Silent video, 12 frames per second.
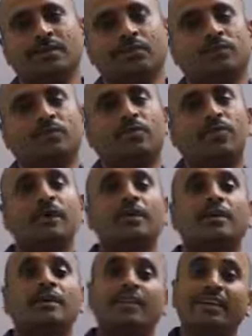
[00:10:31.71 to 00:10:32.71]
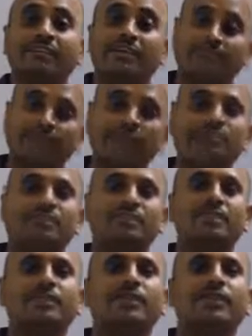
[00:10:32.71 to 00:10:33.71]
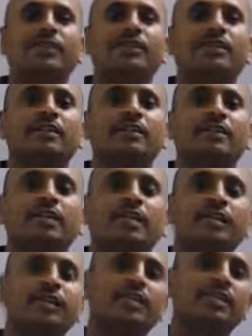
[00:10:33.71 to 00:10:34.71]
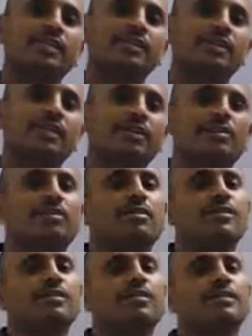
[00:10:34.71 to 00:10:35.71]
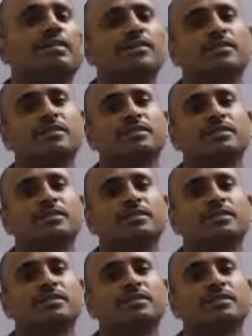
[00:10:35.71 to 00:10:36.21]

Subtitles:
So what are the differences between living things and non-living things?